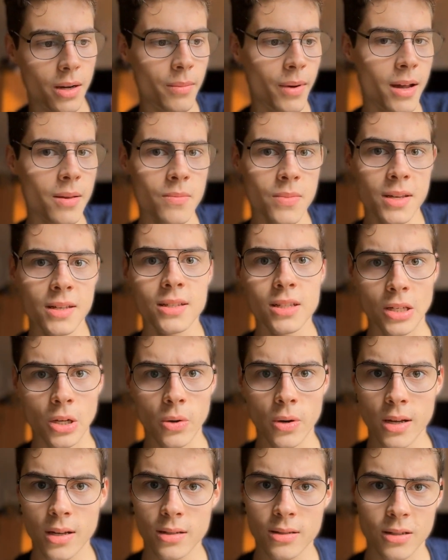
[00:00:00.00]
I might be
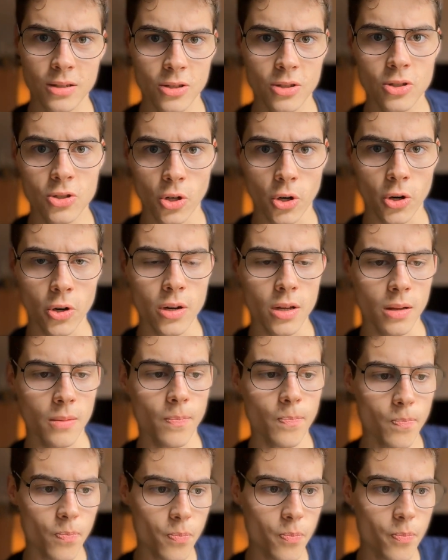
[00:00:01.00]
serious and stern
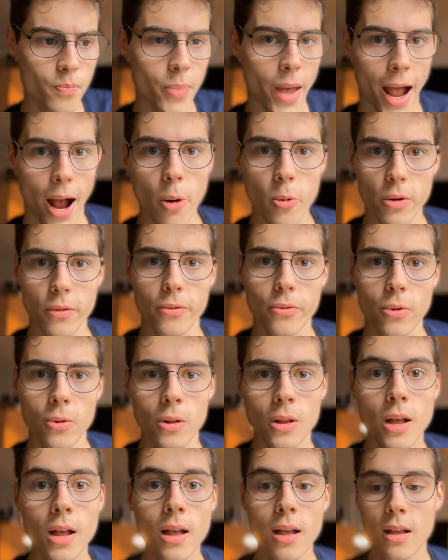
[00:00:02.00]
and powerful.